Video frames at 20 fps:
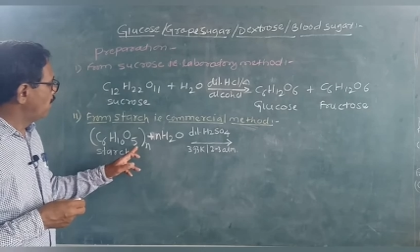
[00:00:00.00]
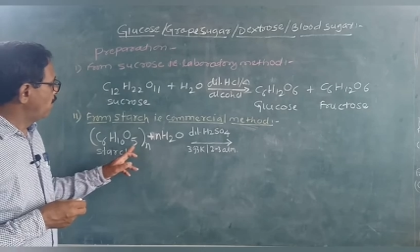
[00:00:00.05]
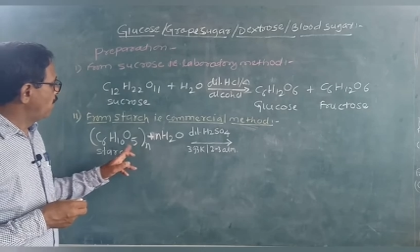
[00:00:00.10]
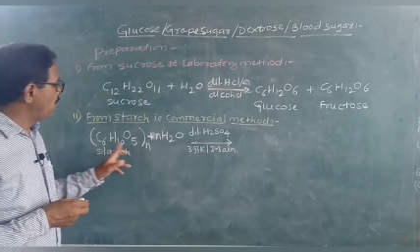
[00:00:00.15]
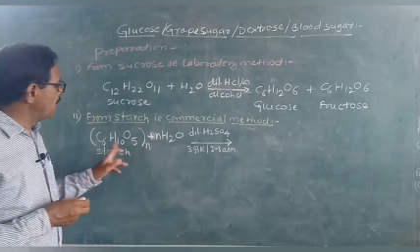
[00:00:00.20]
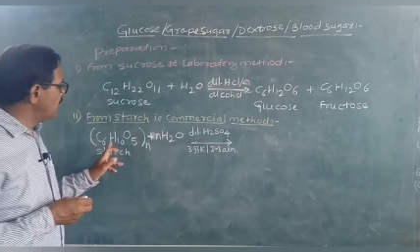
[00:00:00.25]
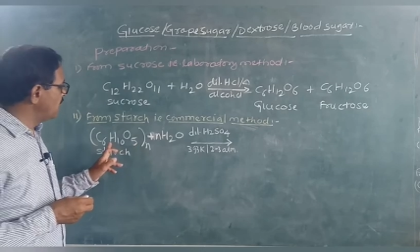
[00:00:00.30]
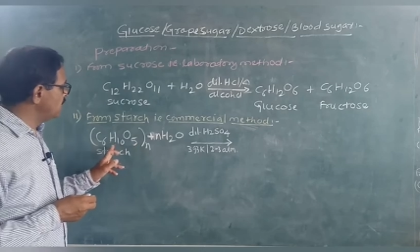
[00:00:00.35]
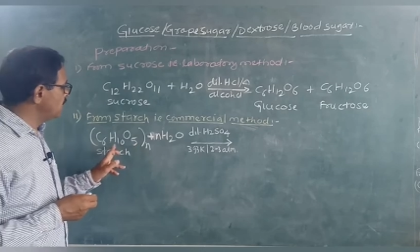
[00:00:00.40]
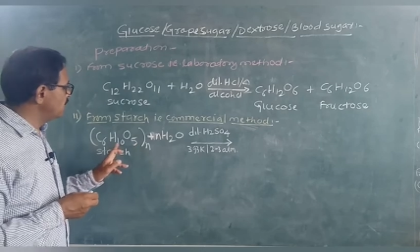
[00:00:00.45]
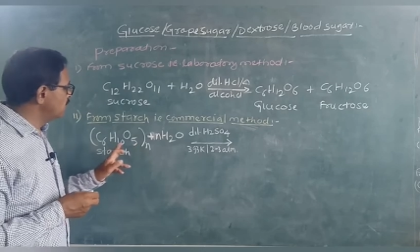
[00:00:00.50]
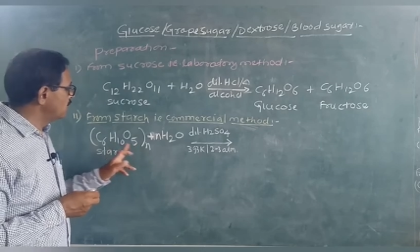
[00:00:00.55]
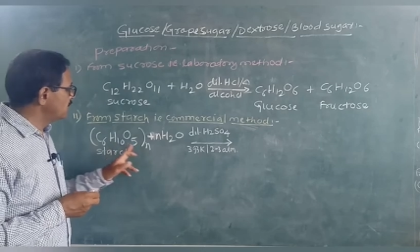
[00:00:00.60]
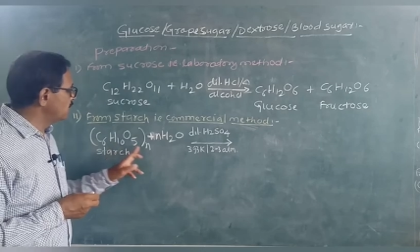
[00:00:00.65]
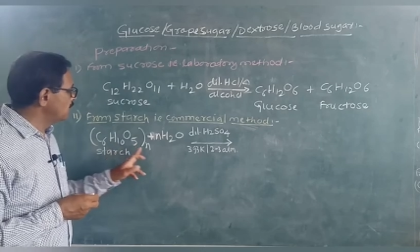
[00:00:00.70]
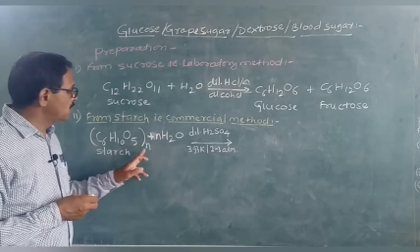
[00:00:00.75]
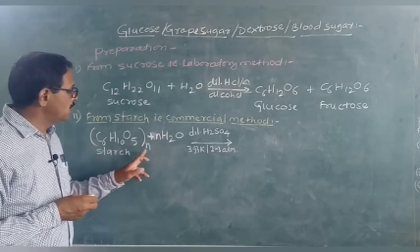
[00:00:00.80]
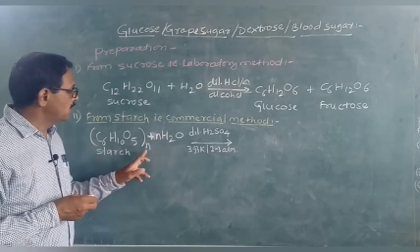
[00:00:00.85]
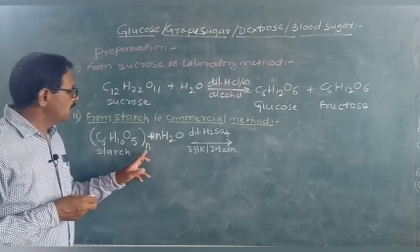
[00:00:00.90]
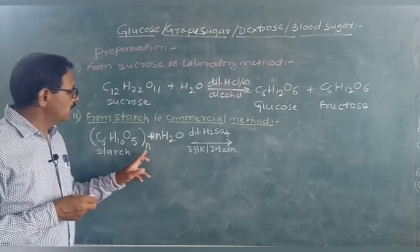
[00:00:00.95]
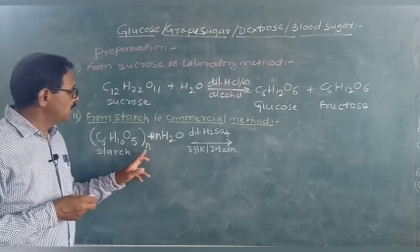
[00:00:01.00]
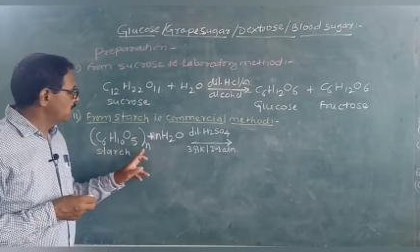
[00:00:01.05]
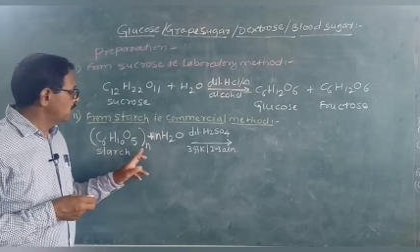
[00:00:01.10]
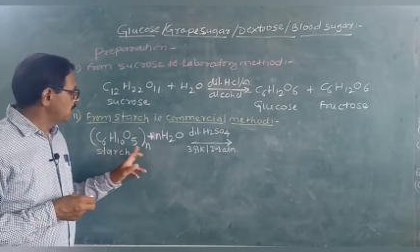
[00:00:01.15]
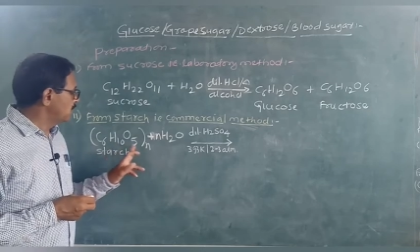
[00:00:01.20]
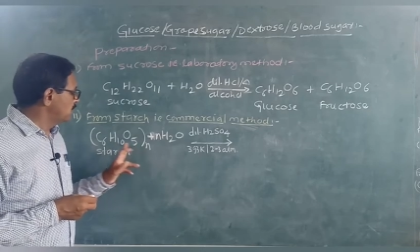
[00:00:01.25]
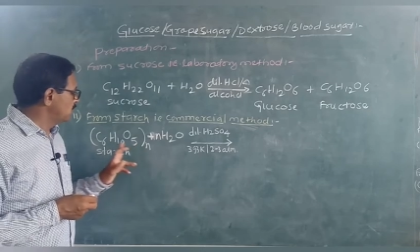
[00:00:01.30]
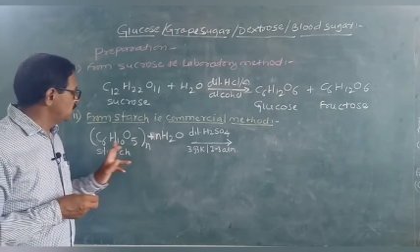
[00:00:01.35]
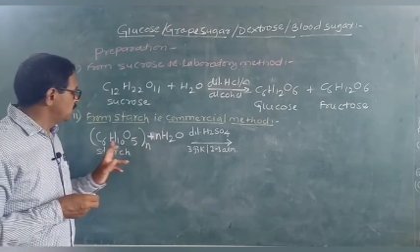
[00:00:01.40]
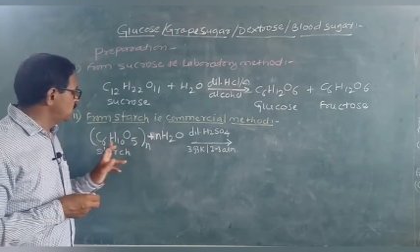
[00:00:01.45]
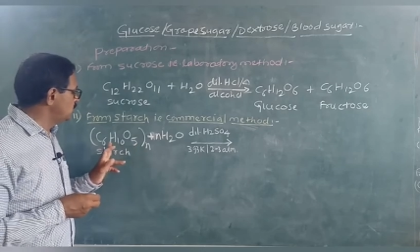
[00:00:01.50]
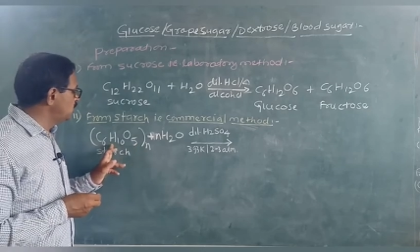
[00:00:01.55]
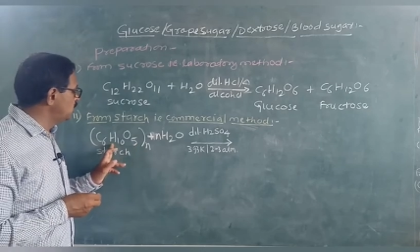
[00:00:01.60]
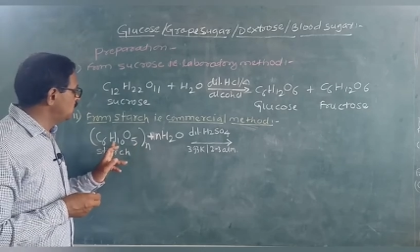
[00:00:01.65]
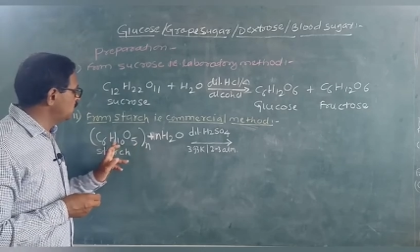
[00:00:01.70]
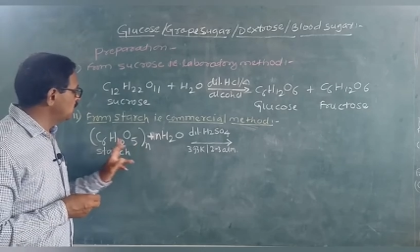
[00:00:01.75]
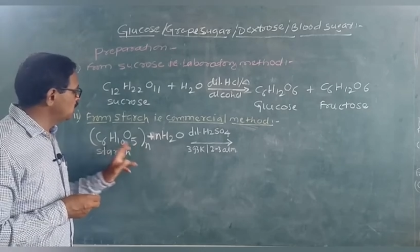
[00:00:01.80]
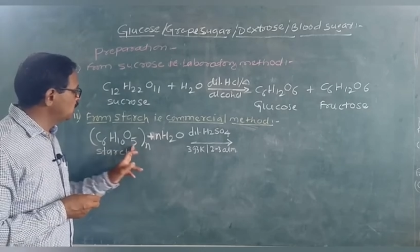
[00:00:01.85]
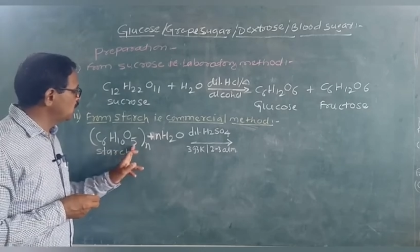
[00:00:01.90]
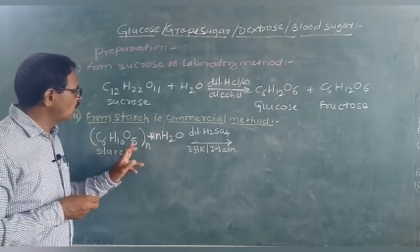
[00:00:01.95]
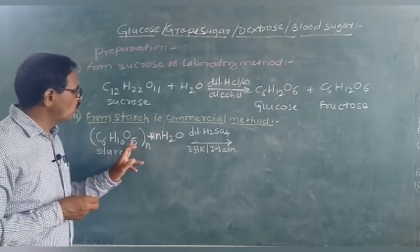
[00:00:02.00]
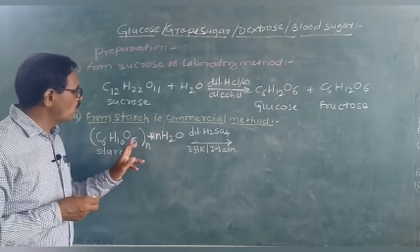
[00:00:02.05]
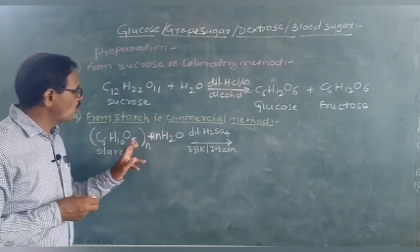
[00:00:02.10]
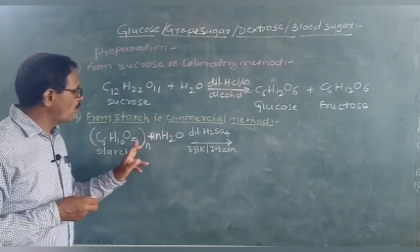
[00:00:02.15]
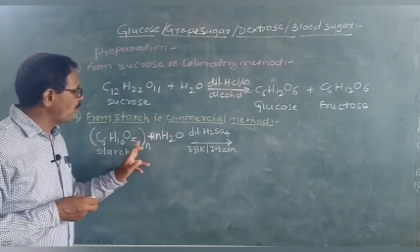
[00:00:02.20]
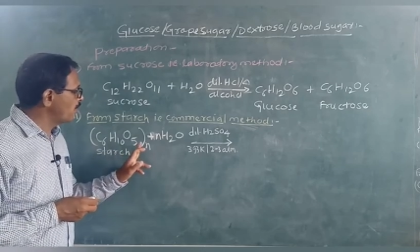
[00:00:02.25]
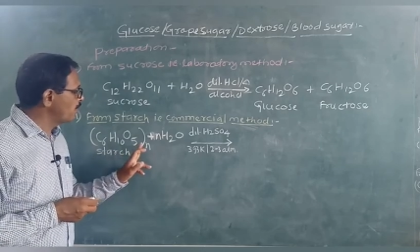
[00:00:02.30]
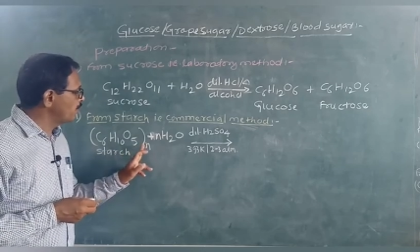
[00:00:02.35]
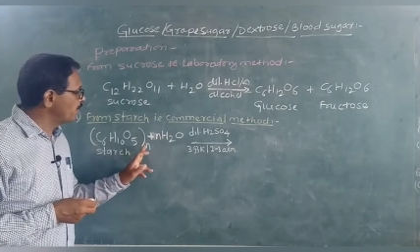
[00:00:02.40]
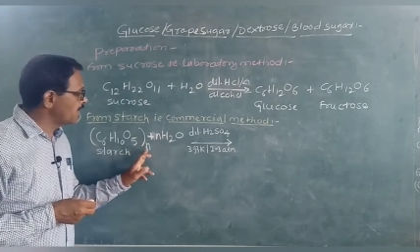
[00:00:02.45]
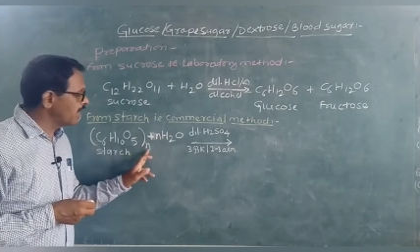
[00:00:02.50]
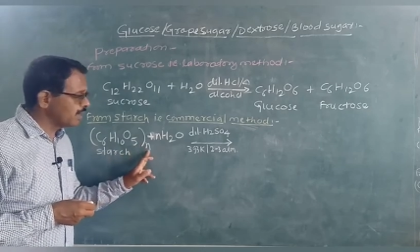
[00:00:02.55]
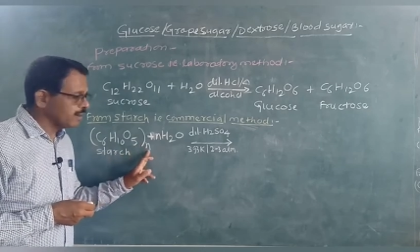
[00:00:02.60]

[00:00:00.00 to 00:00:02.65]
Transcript: When C6H10O5 N